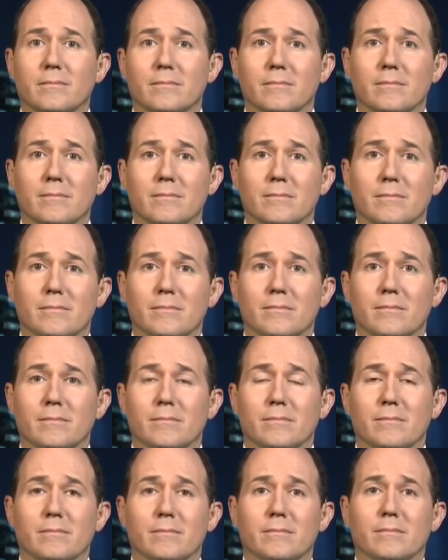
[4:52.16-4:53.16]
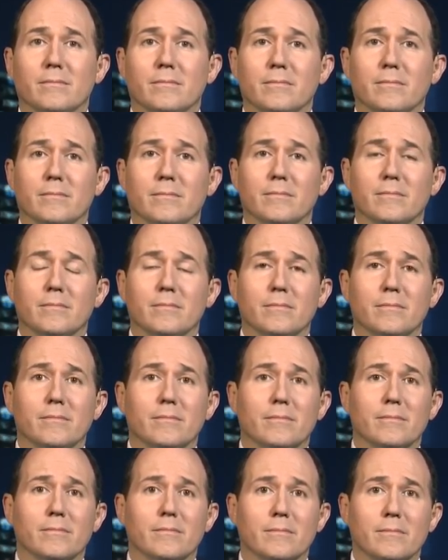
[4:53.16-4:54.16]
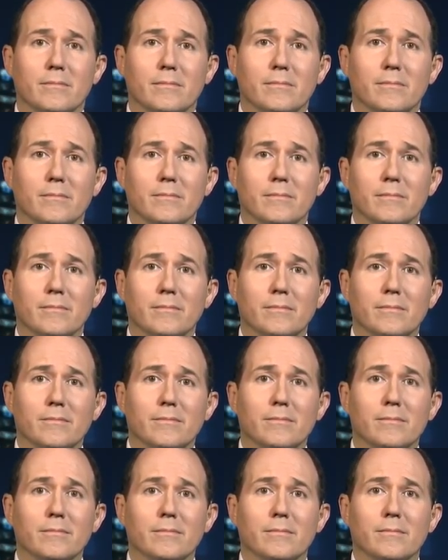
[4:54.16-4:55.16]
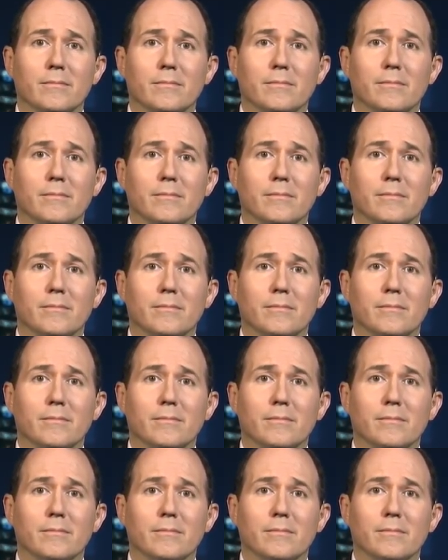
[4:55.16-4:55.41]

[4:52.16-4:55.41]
[no speech]